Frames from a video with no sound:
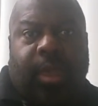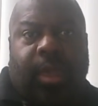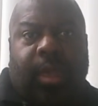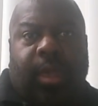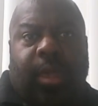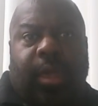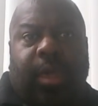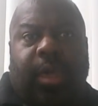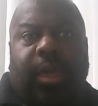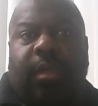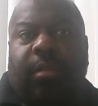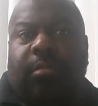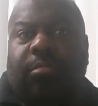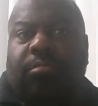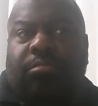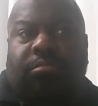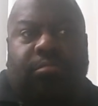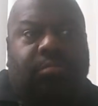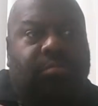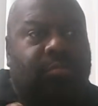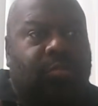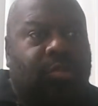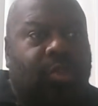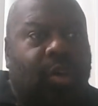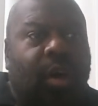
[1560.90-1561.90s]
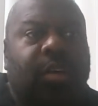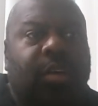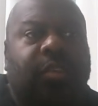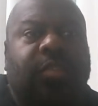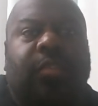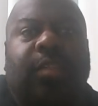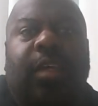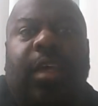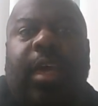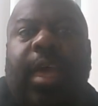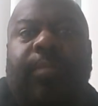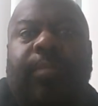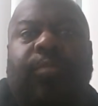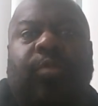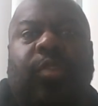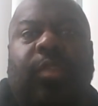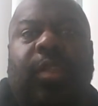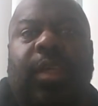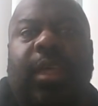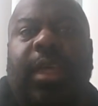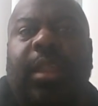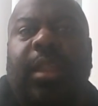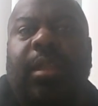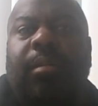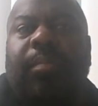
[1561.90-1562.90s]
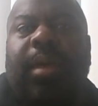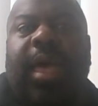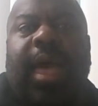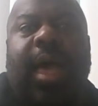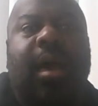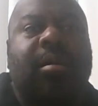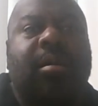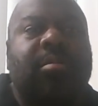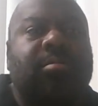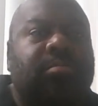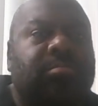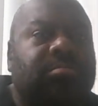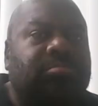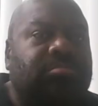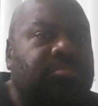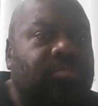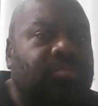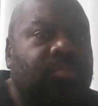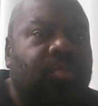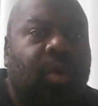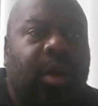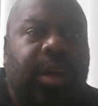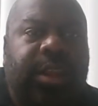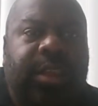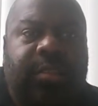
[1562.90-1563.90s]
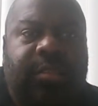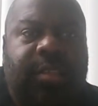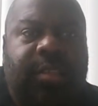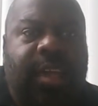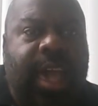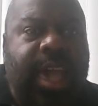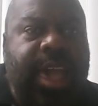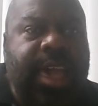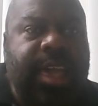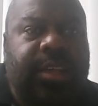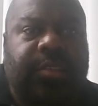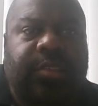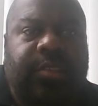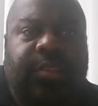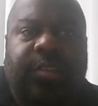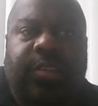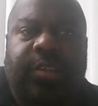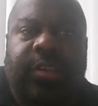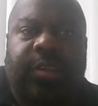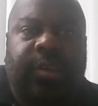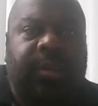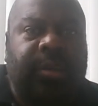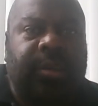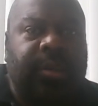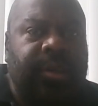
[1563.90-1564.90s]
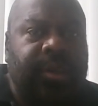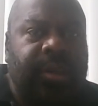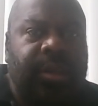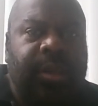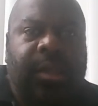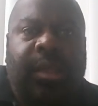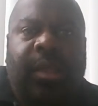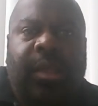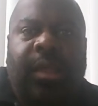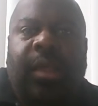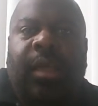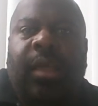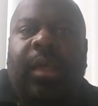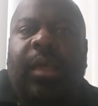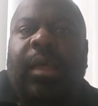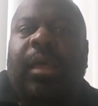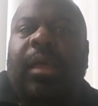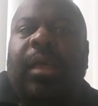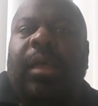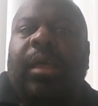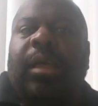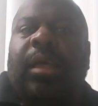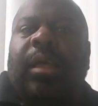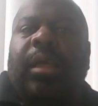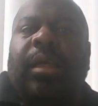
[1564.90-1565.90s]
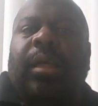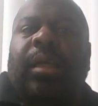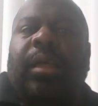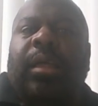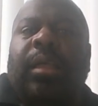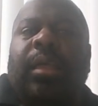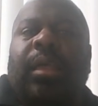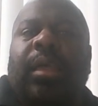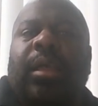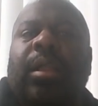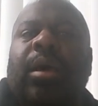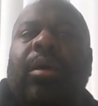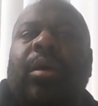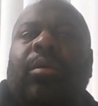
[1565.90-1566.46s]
He talks to Epstein about what it takes to, you know,